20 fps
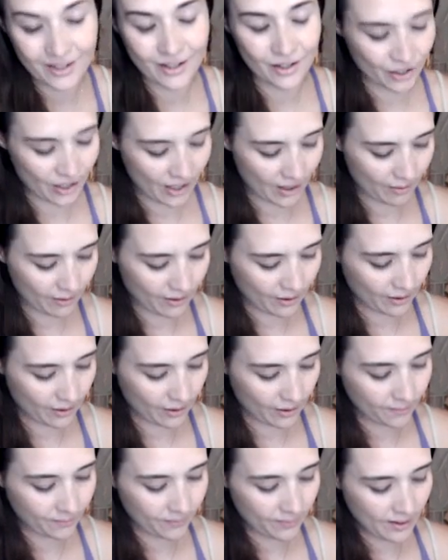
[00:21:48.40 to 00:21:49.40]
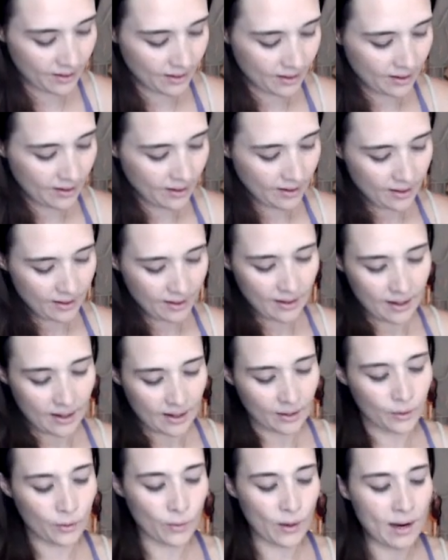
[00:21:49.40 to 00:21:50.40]
share with you
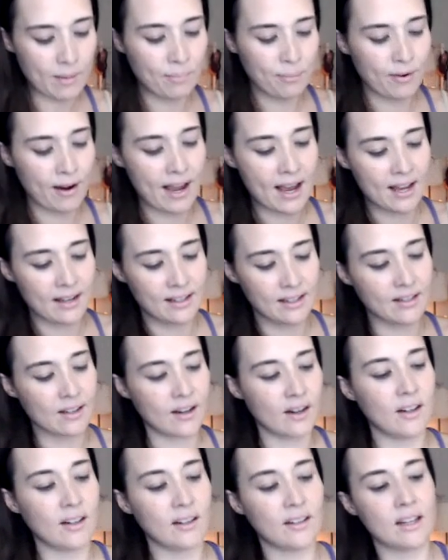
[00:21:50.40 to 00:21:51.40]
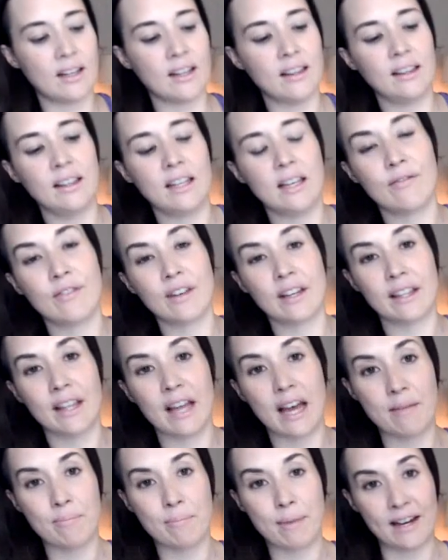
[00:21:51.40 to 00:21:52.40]
great brand is called Living
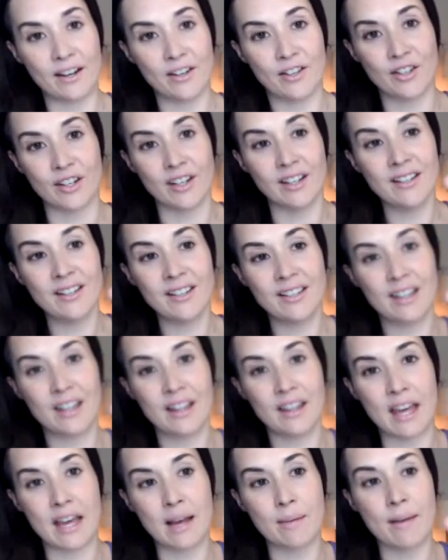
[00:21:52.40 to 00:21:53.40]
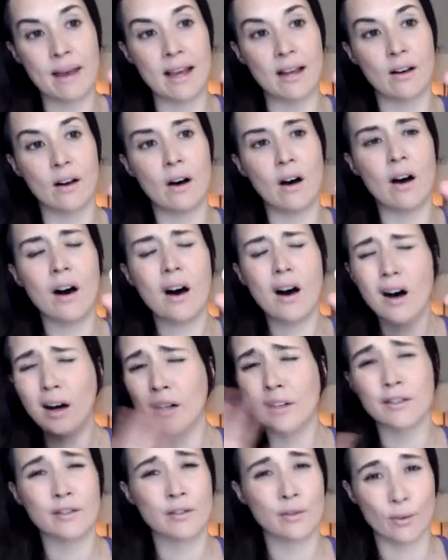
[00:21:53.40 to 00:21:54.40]
Libations. They make
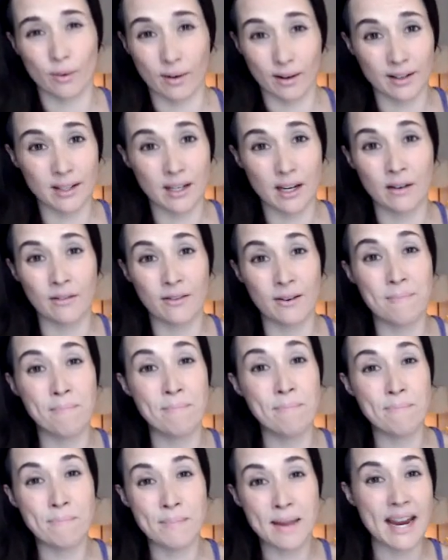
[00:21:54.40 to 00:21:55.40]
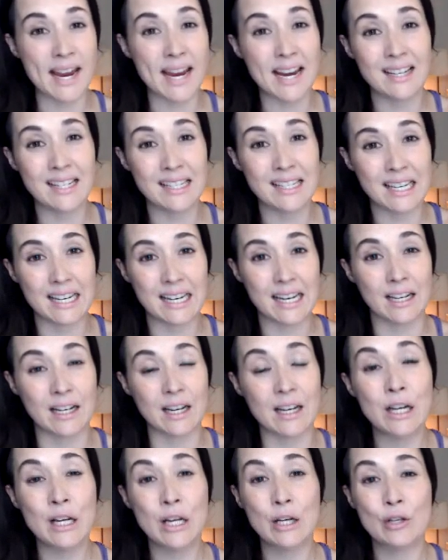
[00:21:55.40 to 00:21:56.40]
all sorts of amazing,
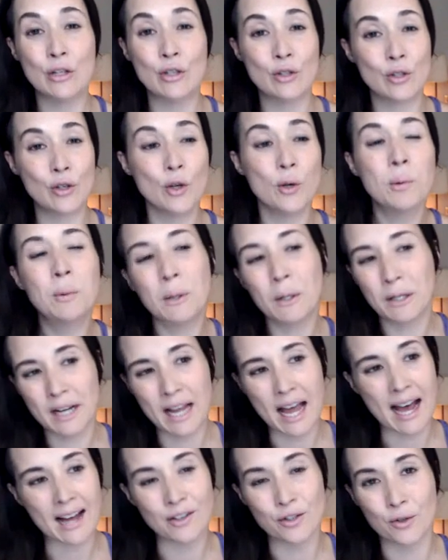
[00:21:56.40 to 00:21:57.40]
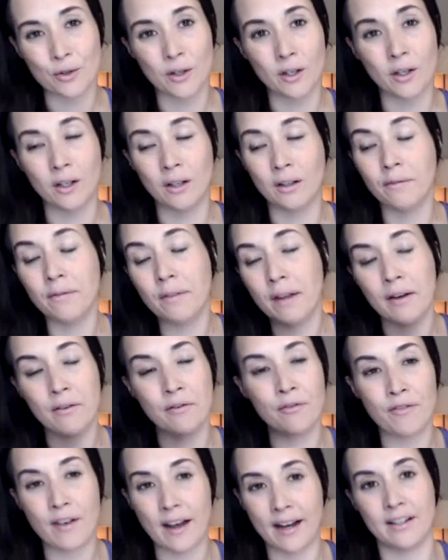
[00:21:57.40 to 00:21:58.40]
supernatural,
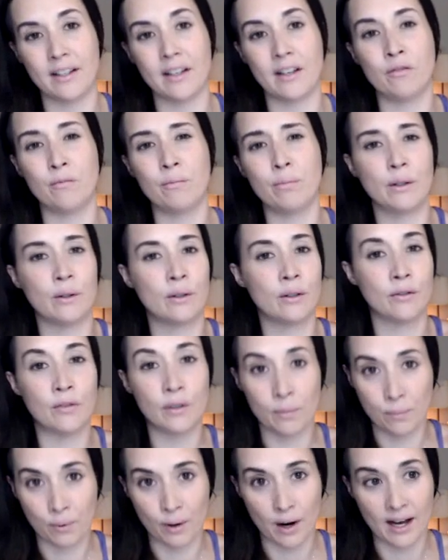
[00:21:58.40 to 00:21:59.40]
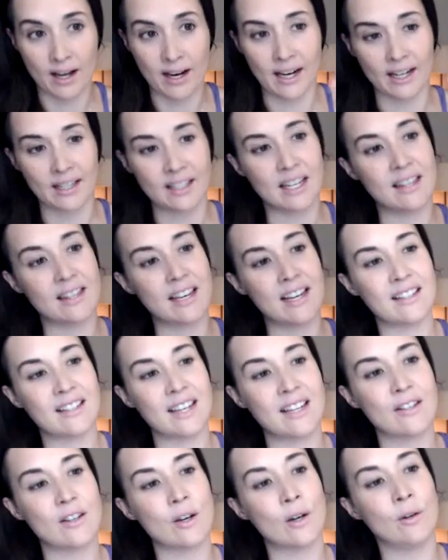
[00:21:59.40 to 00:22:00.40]
effective, beautiful products. And they
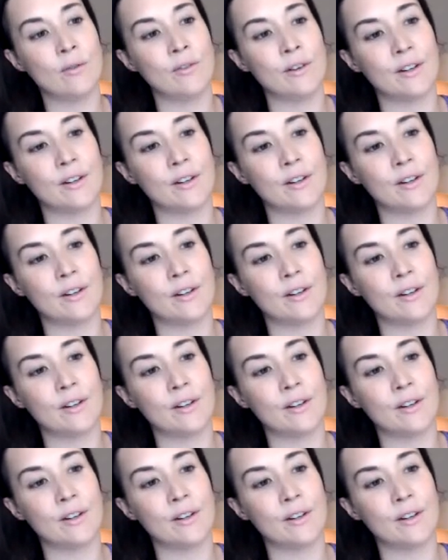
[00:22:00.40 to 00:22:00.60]
sent over